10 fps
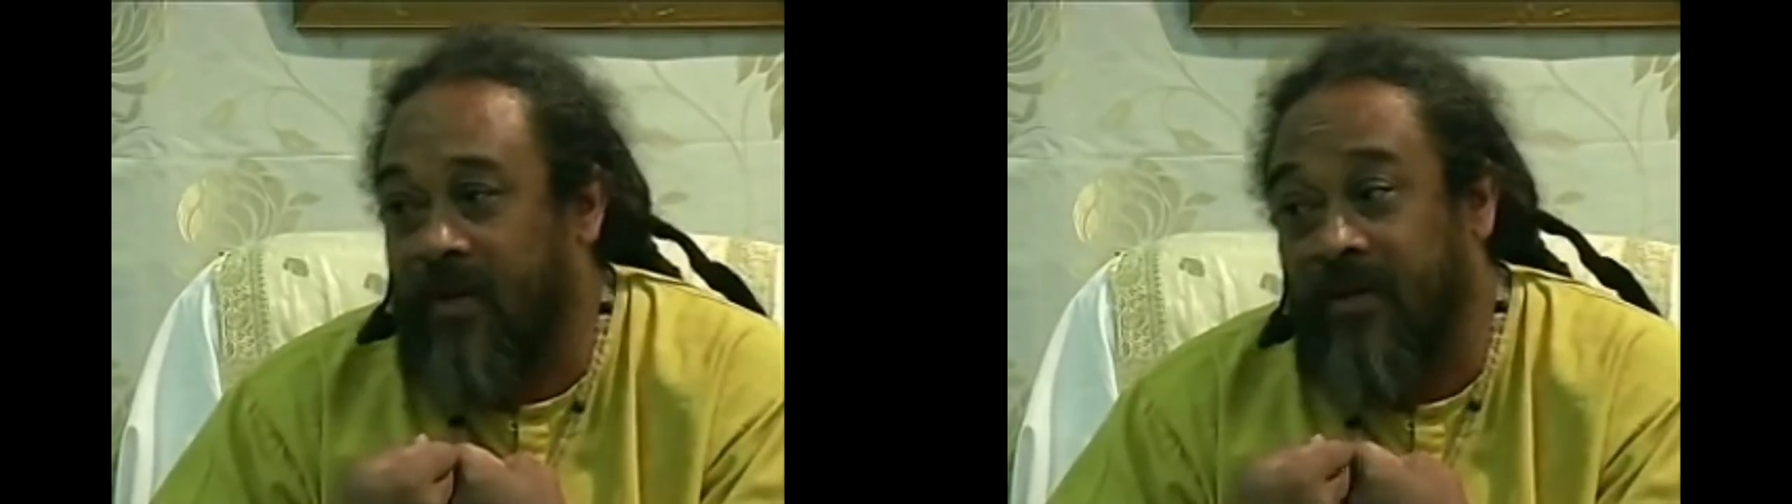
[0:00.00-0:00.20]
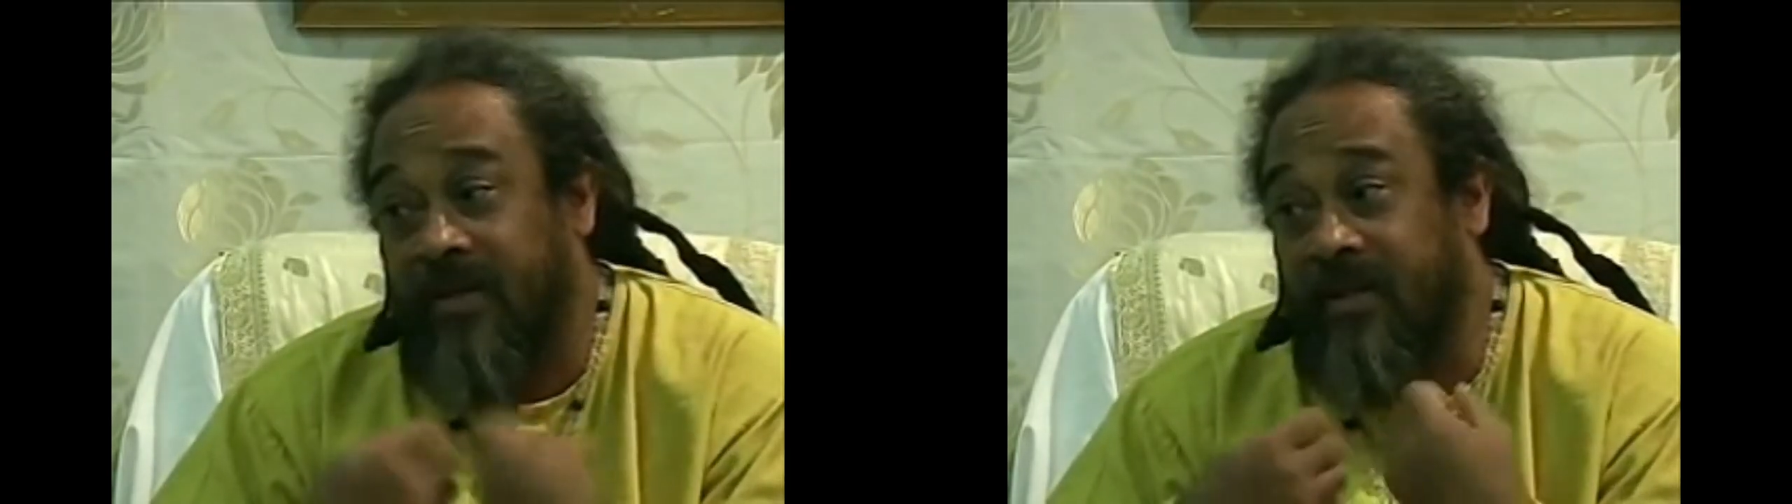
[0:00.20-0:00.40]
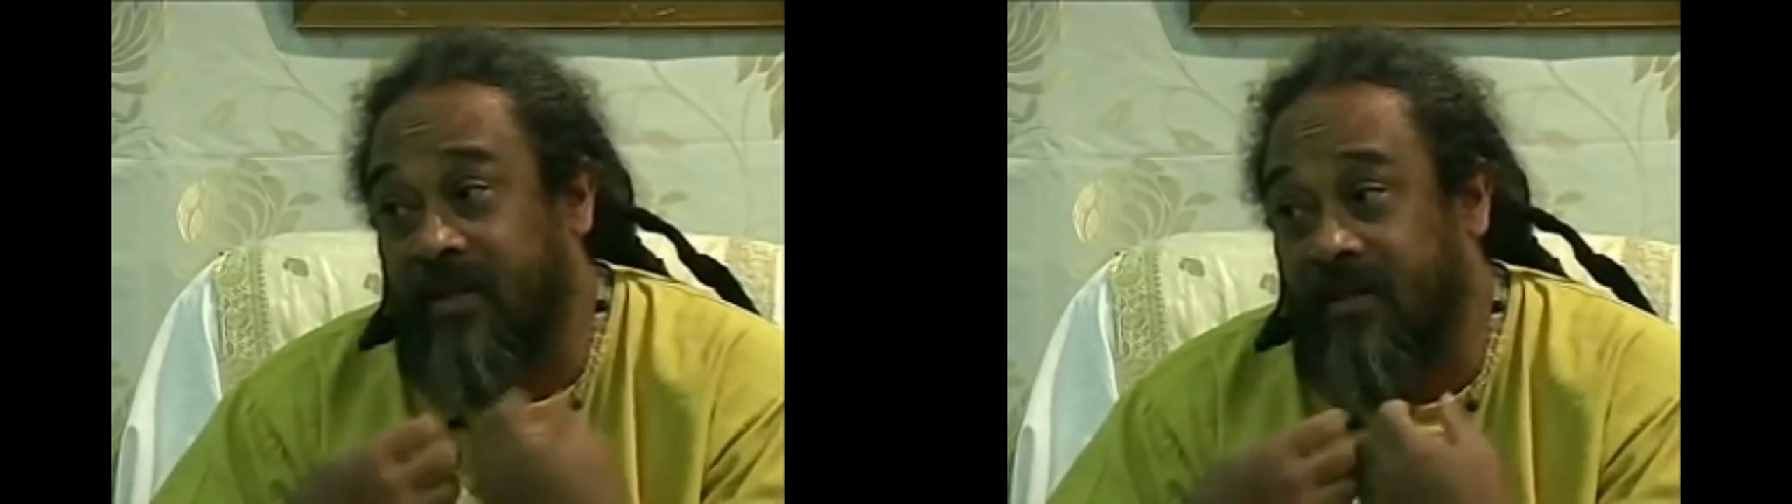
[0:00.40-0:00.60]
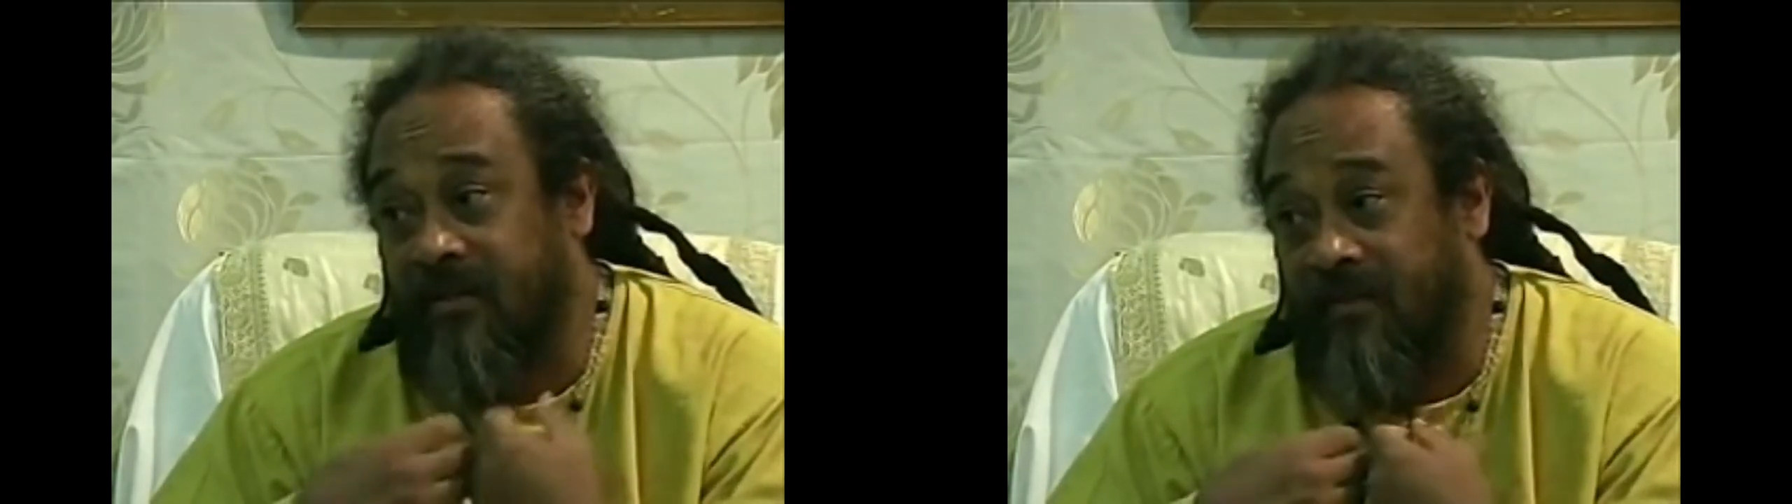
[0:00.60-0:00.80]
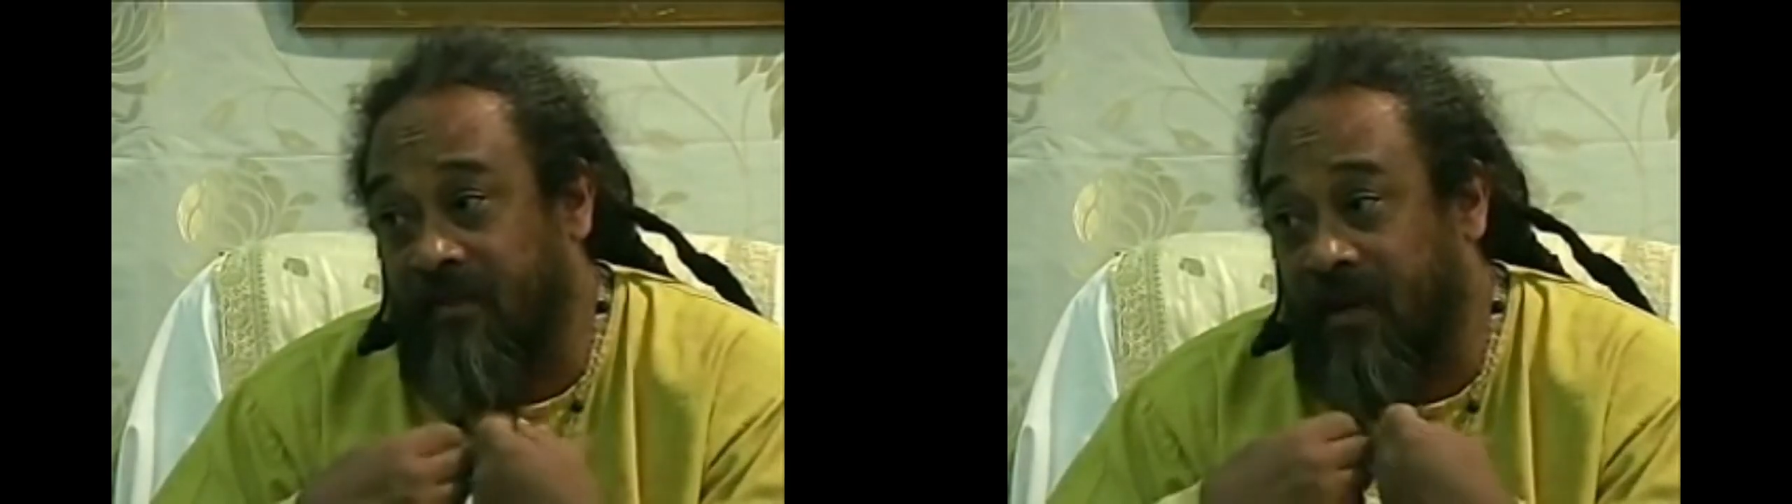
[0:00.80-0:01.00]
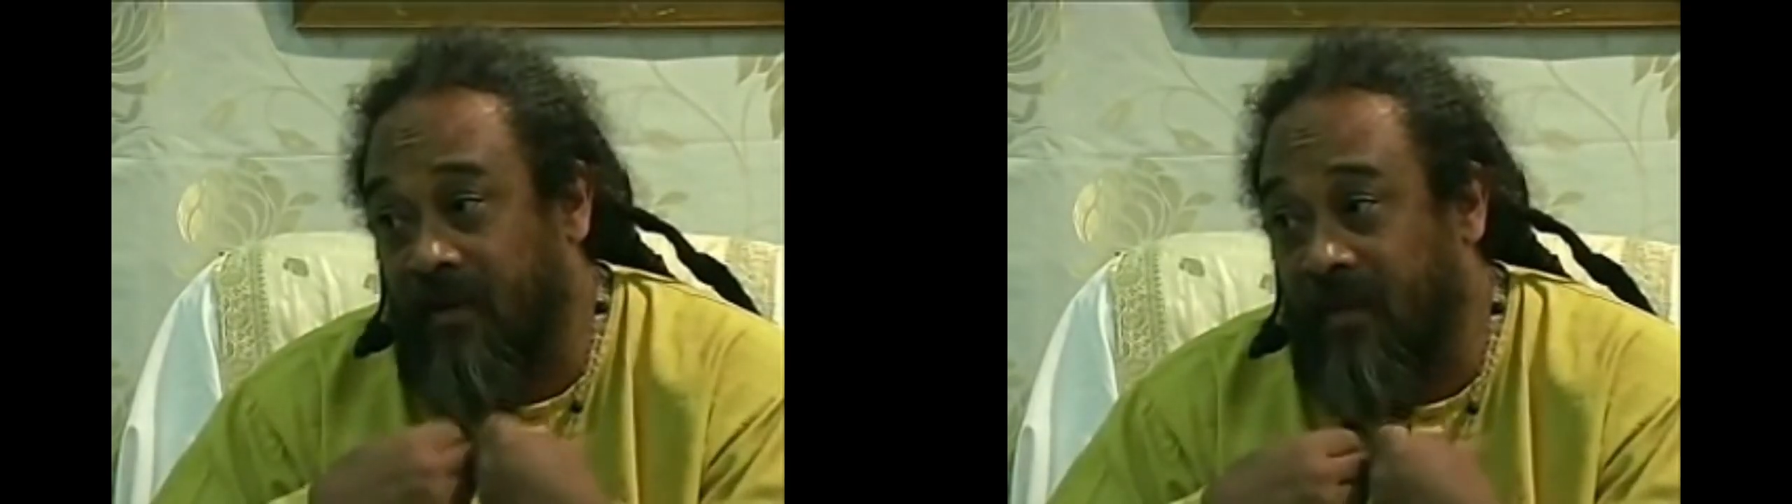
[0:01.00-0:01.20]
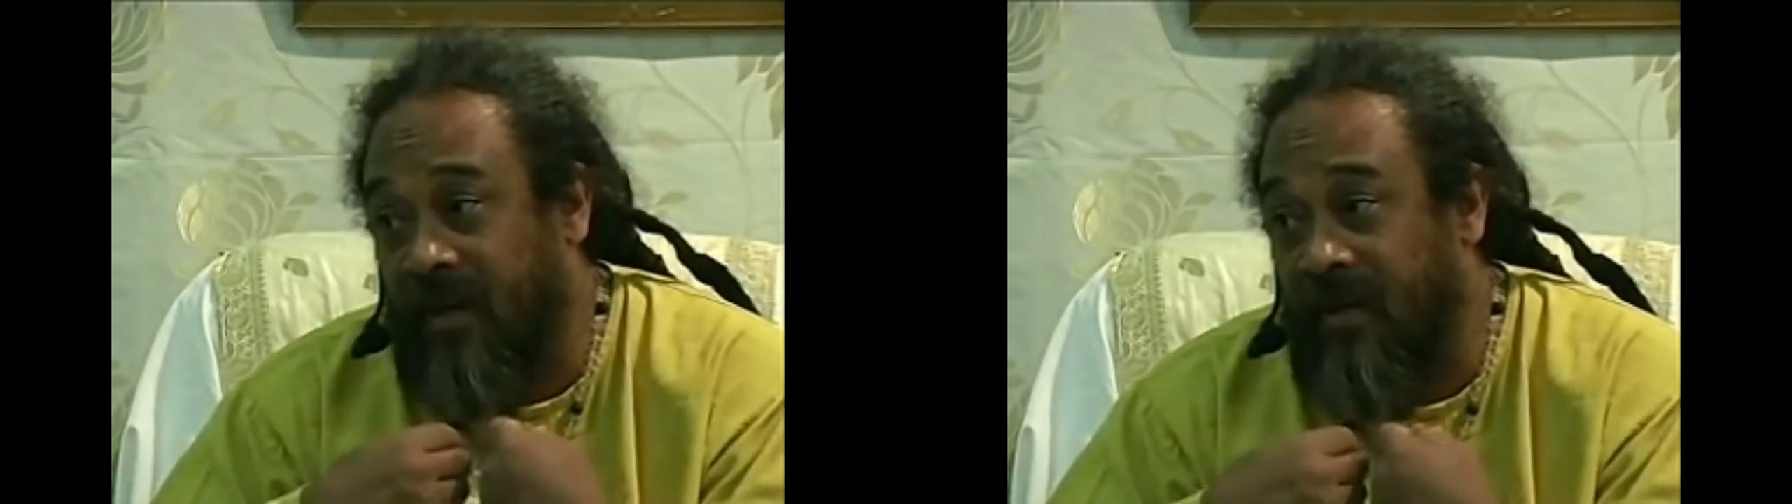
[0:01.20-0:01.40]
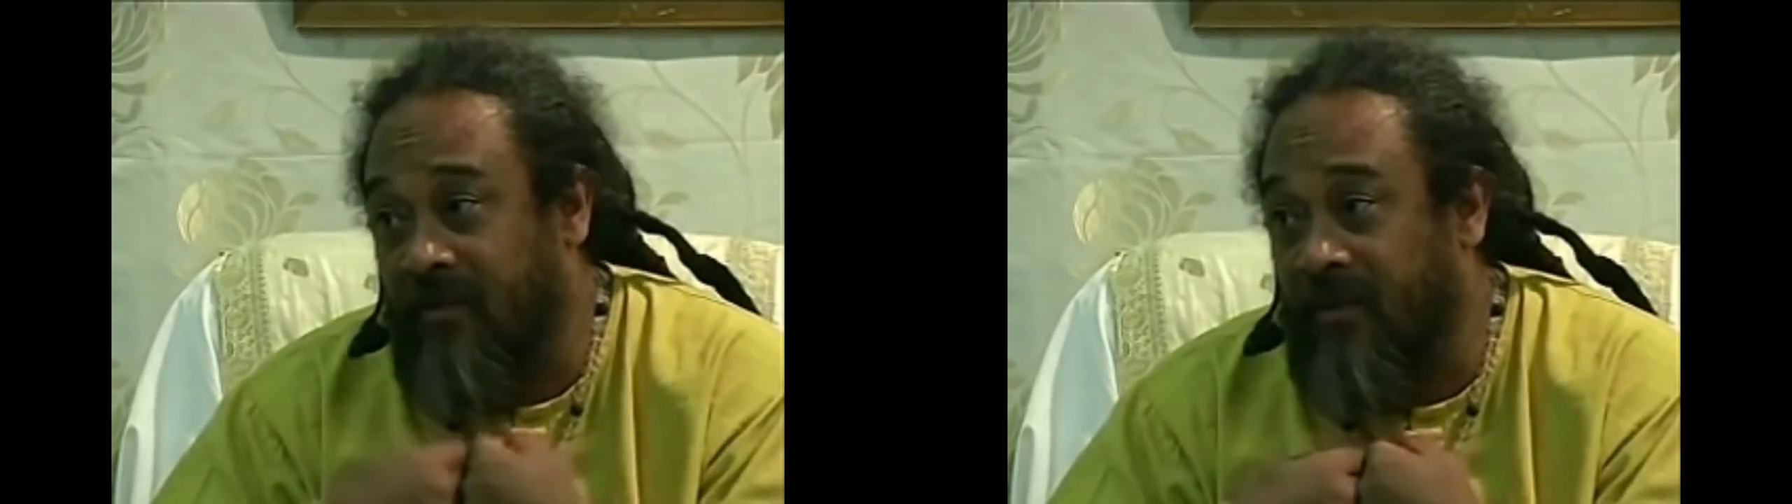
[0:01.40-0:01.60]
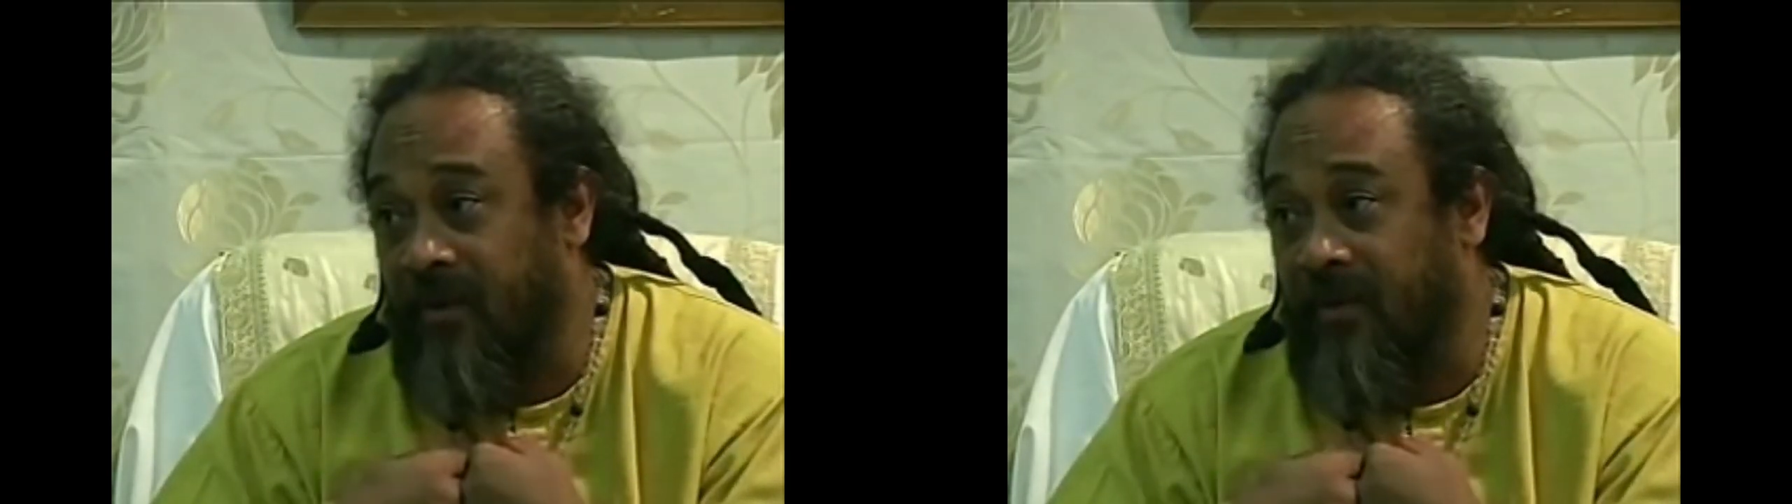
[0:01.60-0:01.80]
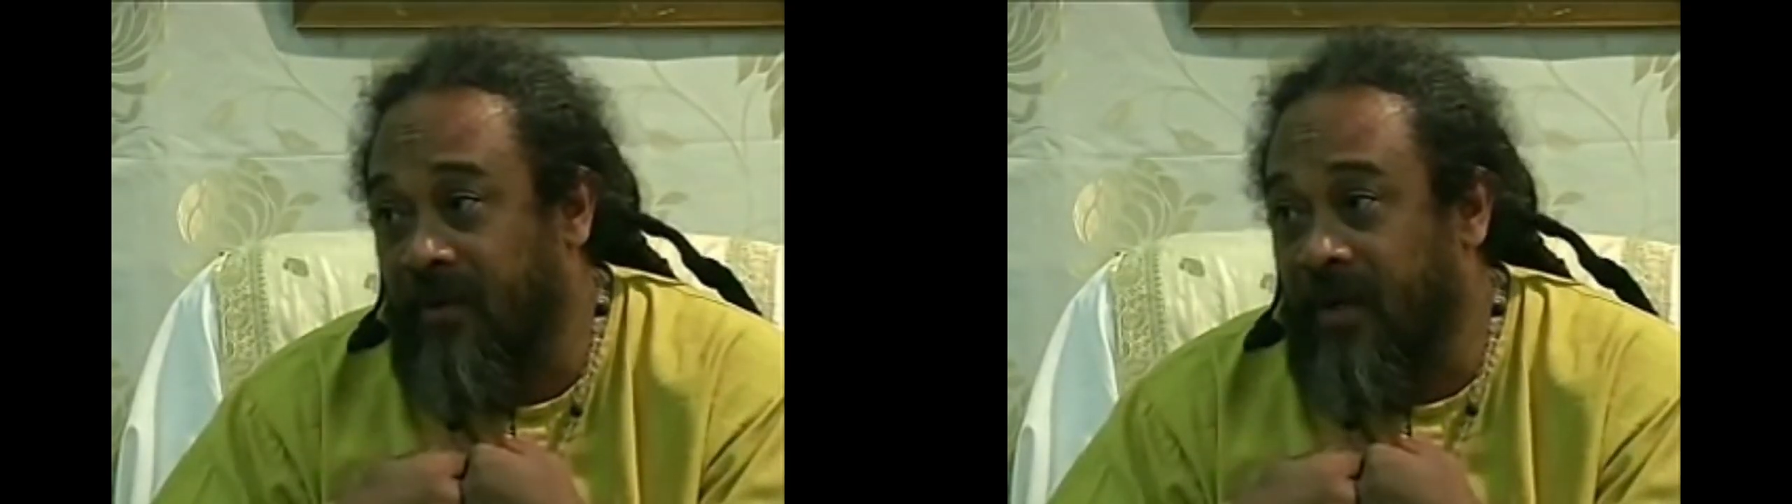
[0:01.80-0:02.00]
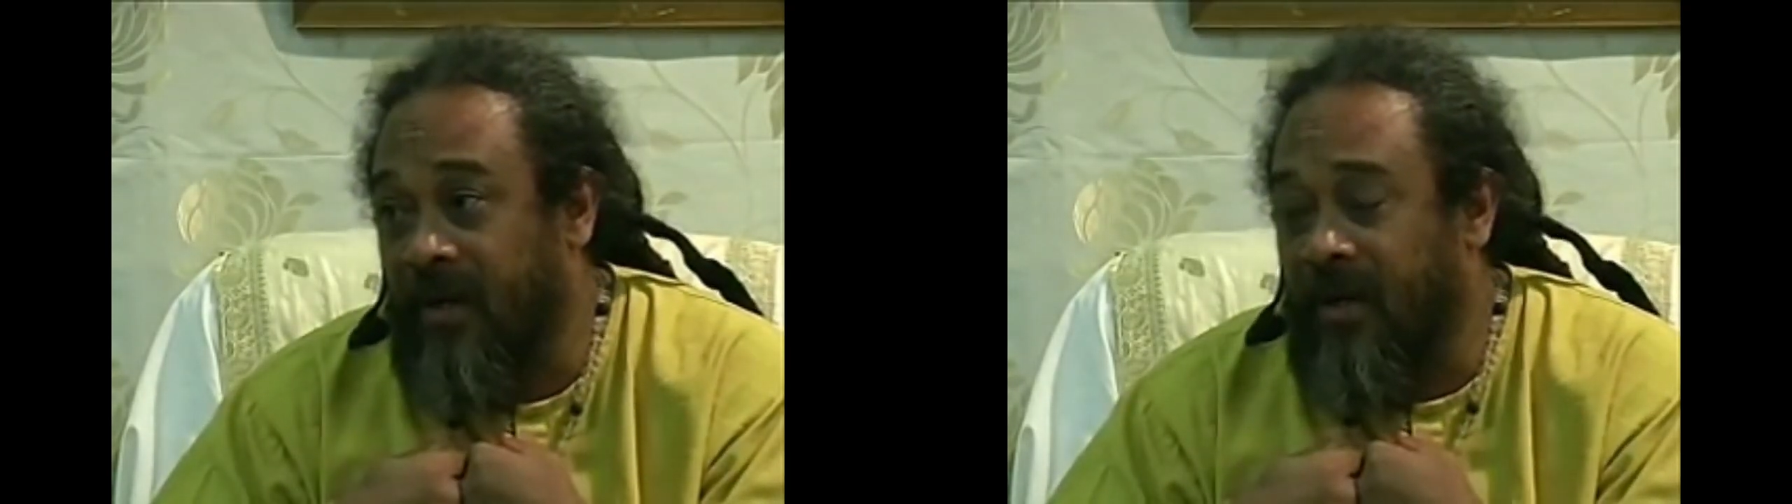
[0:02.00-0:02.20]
Once this has become clear for you,